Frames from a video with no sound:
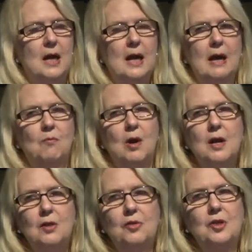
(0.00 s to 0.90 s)
And one
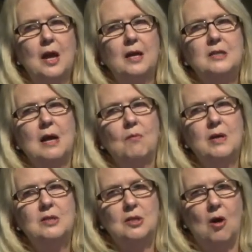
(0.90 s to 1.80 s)
of the things that
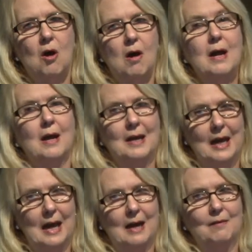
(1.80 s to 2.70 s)
we saw,
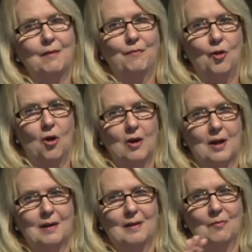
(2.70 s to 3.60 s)
again,
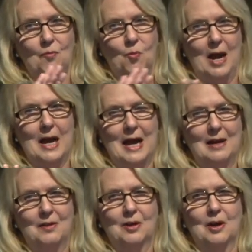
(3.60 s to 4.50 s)
Florida, way ahead
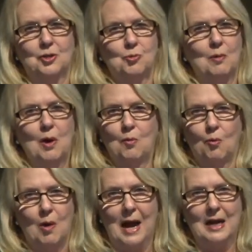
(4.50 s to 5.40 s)
of the country, we were
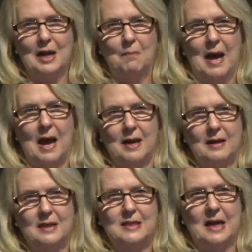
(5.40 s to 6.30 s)
writing about it
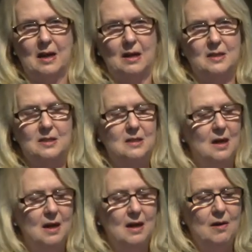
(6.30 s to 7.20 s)
as analysts
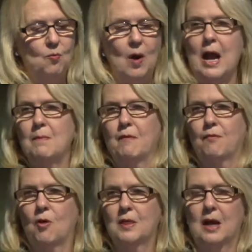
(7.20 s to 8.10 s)
way
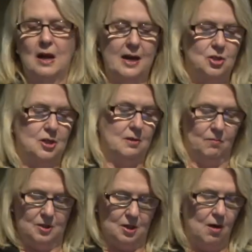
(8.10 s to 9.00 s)
before the election
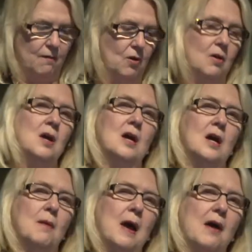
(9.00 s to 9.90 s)
was over,
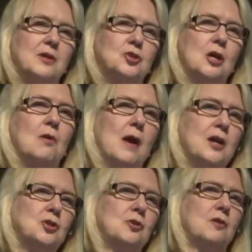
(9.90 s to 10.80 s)
about the
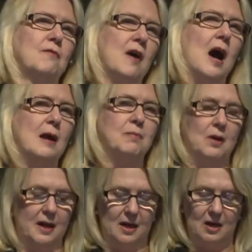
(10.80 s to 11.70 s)
generational divide
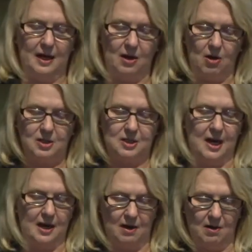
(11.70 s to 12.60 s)
politically in our
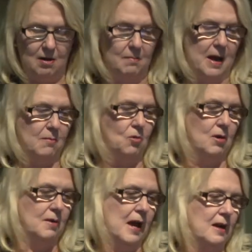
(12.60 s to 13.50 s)
state, and I'll come back more
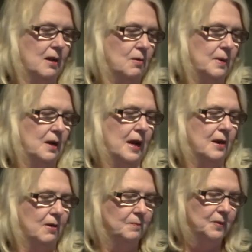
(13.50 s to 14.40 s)
to that a little bit
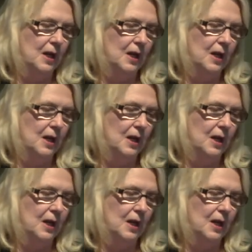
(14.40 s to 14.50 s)
later.